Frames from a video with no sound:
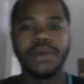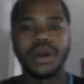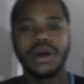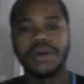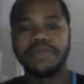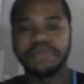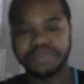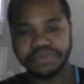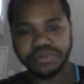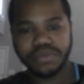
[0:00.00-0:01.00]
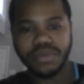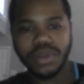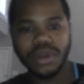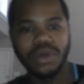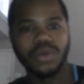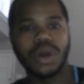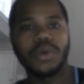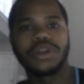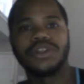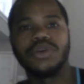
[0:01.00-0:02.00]
But what I
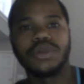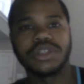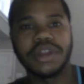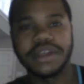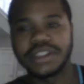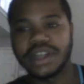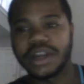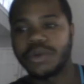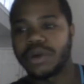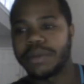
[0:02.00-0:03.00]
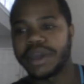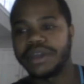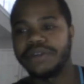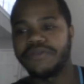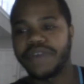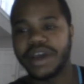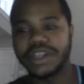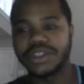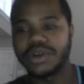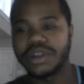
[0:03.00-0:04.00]
wanted to do in this lesson, I didn't want to make it
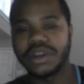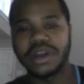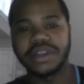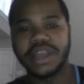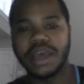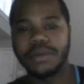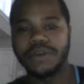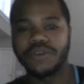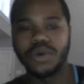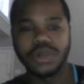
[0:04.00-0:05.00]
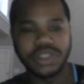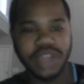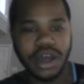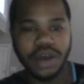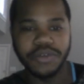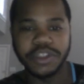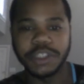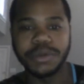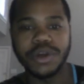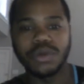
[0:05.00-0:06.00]
fast or nothing like that, but of course, it's how the
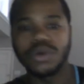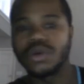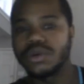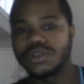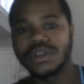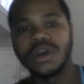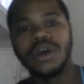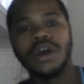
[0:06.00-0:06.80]
Spirit rolls.